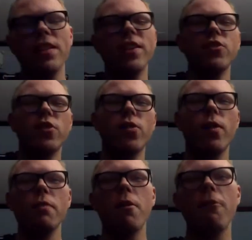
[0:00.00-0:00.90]
things are
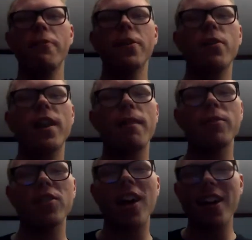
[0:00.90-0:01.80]
going well for you on
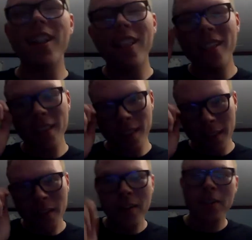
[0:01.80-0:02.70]
Amazon.
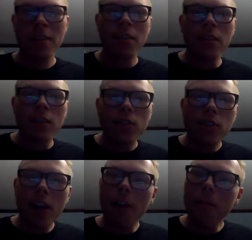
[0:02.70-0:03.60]

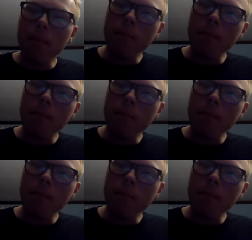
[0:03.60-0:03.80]
So,